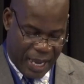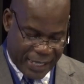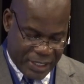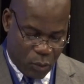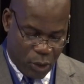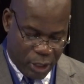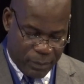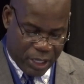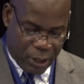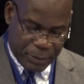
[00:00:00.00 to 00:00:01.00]
As the
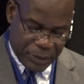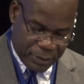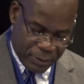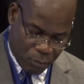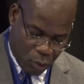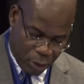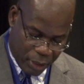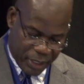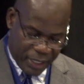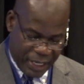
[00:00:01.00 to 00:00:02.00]
world becomes
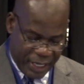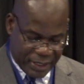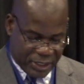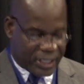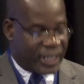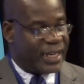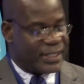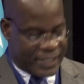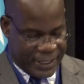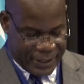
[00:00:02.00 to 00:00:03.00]
more
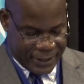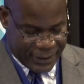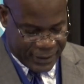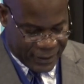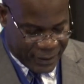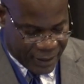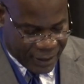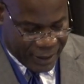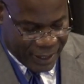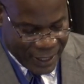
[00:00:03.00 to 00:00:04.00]
interconnected,
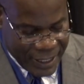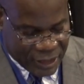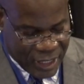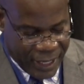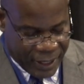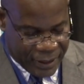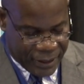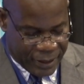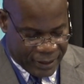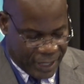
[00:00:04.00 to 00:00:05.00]
the cliche
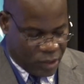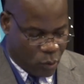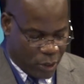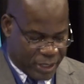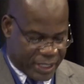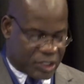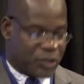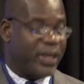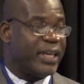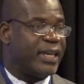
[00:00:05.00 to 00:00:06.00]
that the world is
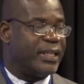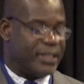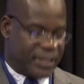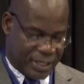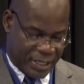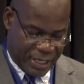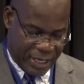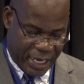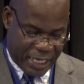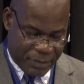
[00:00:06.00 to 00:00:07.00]
shrinking
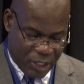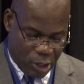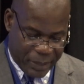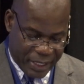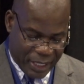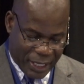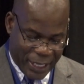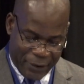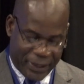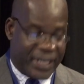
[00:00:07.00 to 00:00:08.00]
is becoming
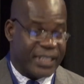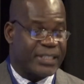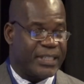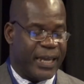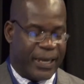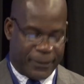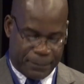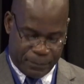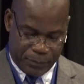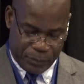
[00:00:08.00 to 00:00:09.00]
clearer each day.
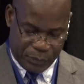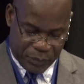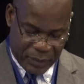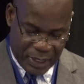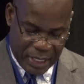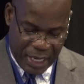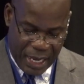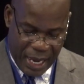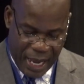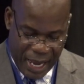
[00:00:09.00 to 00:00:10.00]

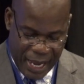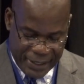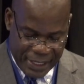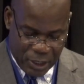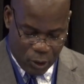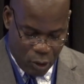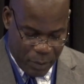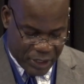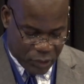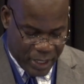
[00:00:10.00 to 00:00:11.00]
As the
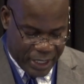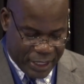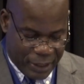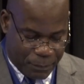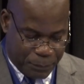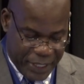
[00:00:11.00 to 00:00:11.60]
globe is shrinking,